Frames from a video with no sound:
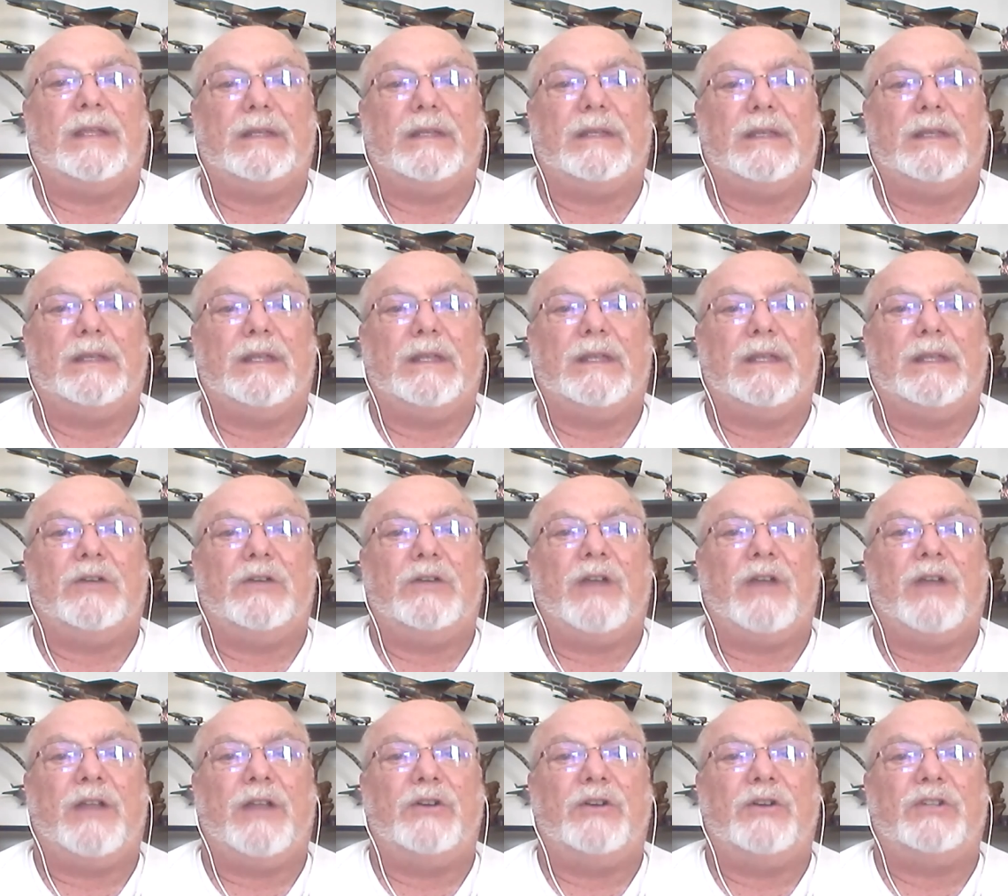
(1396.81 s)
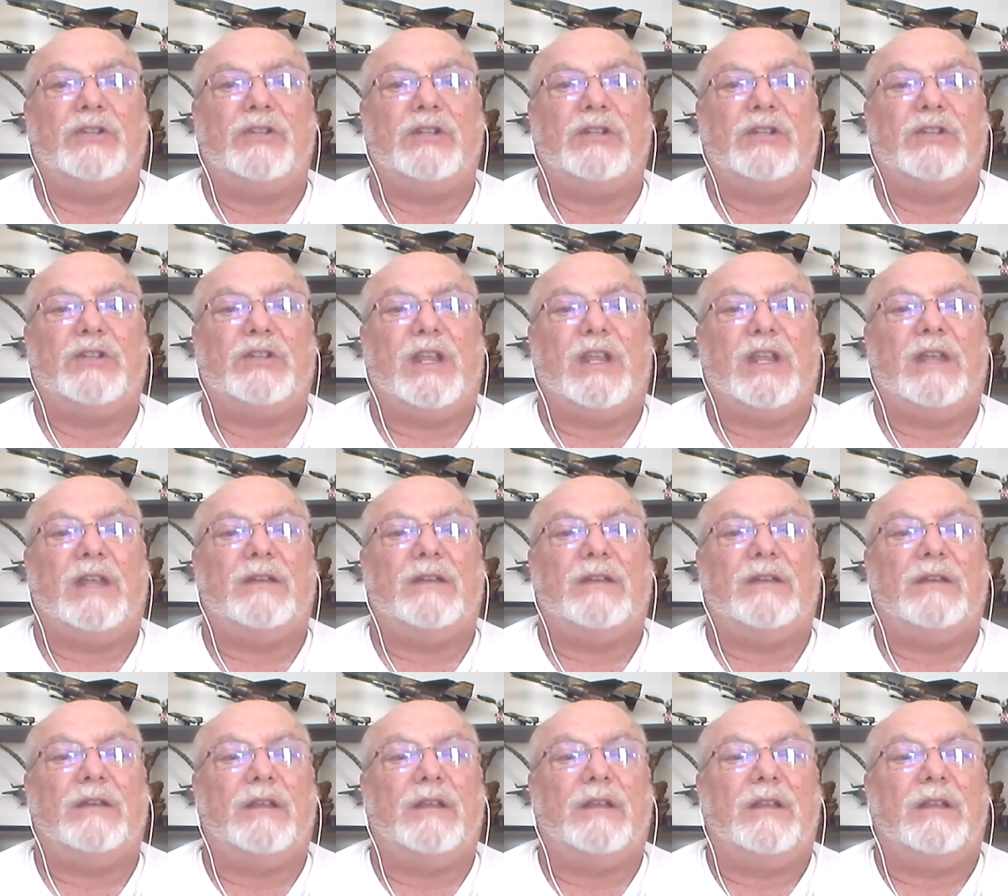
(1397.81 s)
in your energy chain.
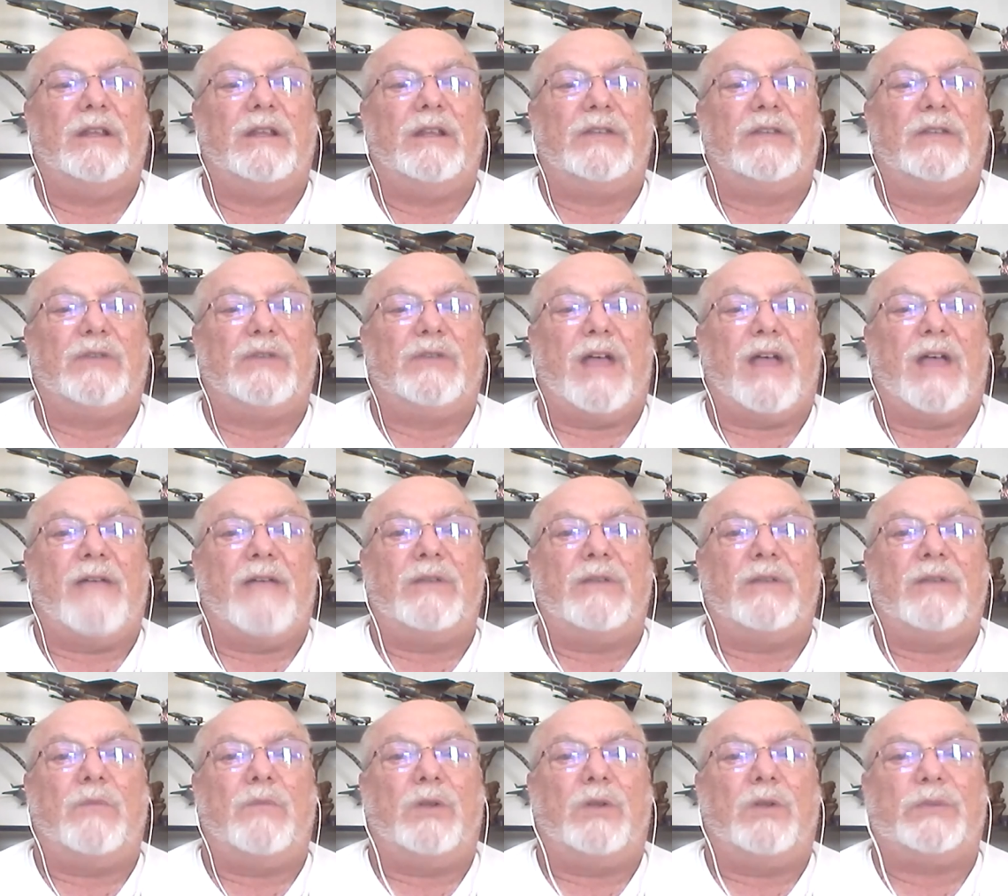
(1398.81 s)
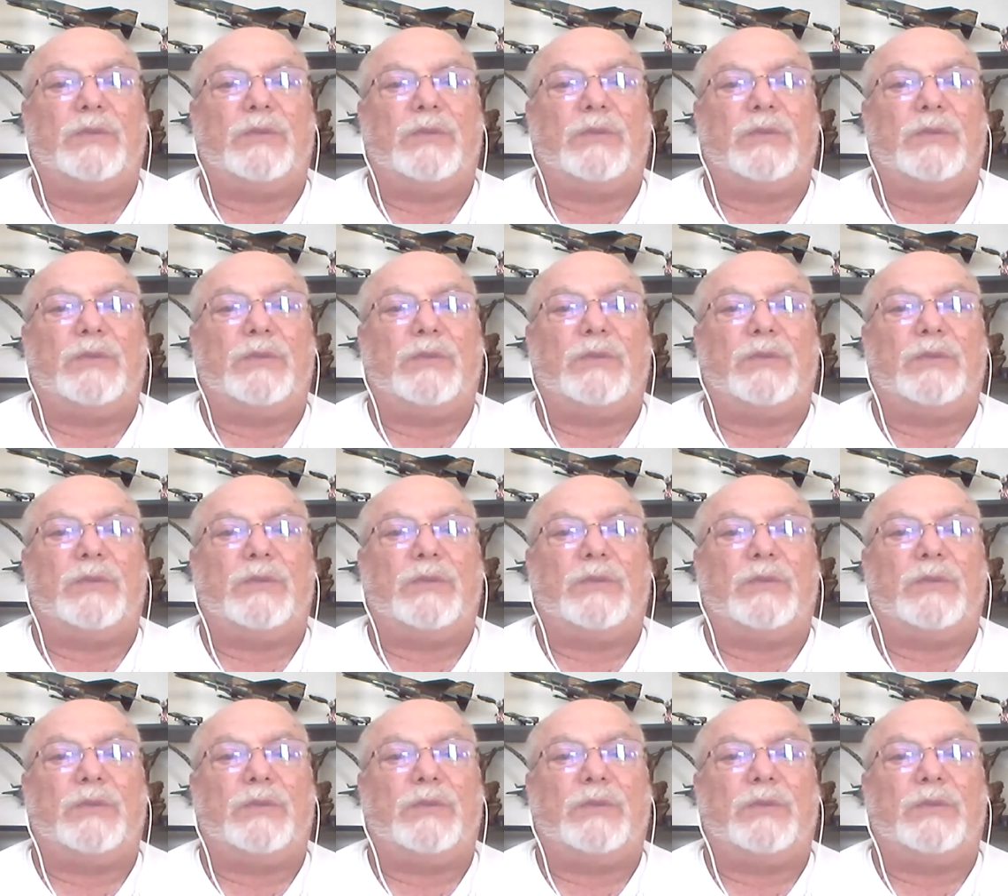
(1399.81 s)
So having multiple